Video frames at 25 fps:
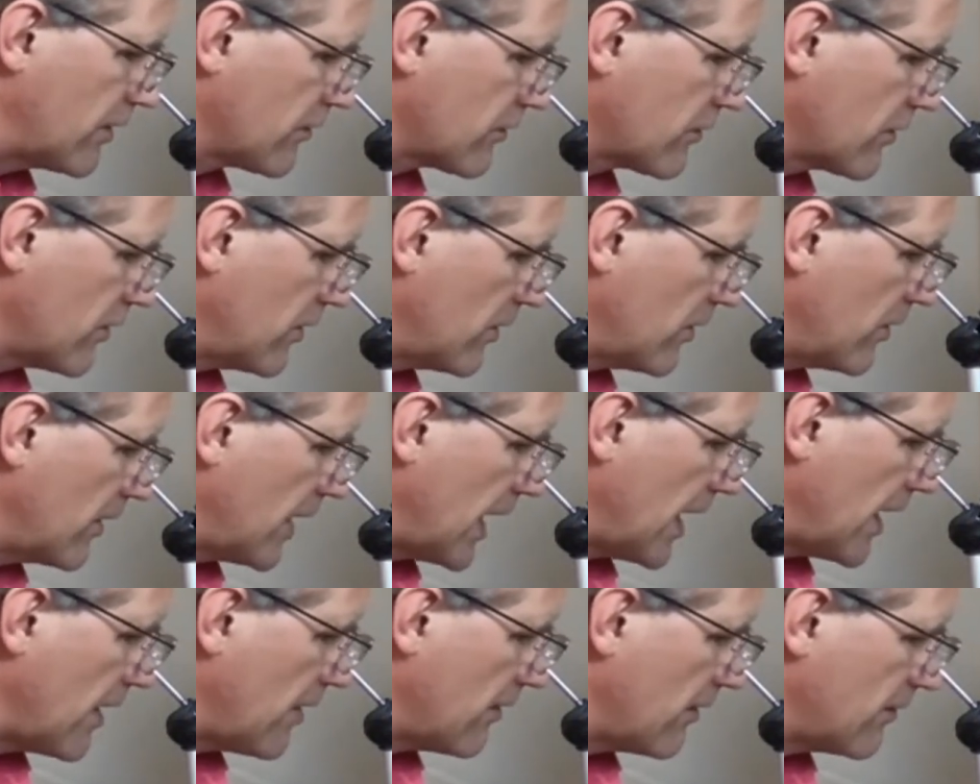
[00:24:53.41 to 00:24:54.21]
So
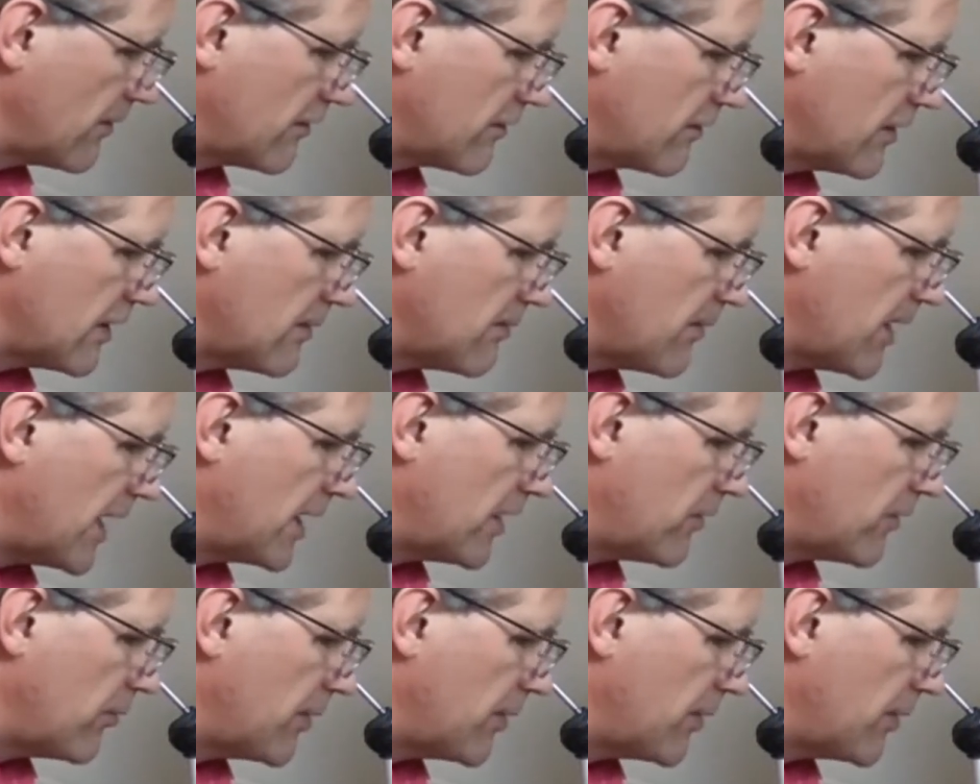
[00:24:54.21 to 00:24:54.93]
C minor will